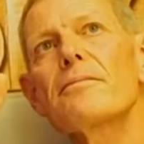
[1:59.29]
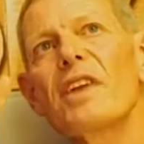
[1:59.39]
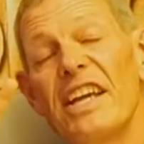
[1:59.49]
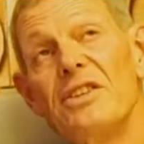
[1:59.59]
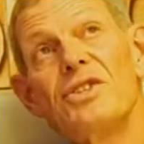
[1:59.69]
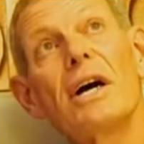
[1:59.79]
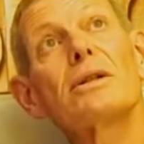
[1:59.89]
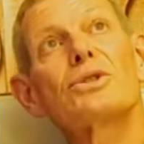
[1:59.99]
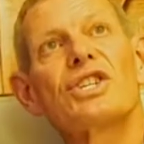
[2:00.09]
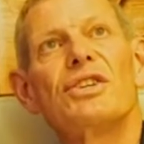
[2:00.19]

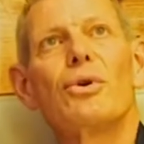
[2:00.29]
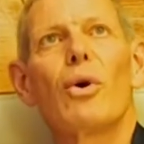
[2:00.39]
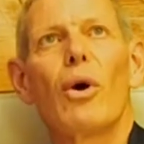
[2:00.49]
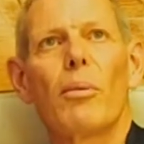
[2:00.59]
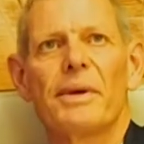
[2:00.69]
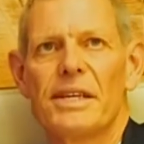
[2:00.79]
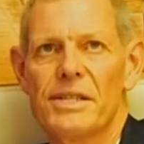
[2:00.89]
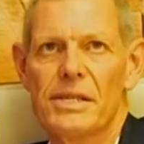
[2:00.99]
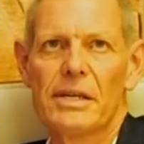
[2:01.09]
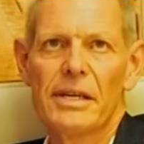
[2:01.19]
indulge in your
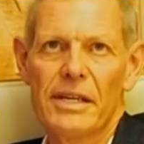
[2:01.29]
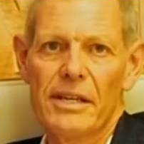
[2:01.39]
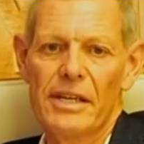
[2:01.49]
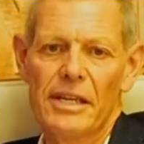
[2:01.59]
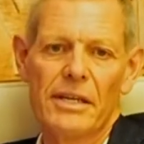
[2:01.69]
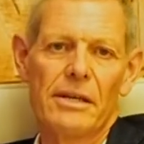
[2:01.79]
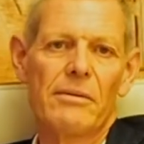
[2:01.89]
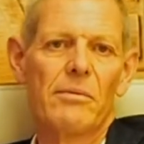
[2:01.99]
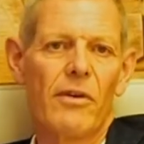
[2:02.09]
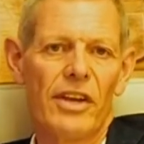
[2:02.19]
hobbies in
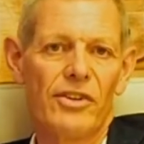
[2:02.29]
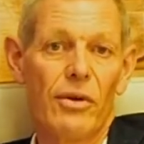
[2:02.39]
your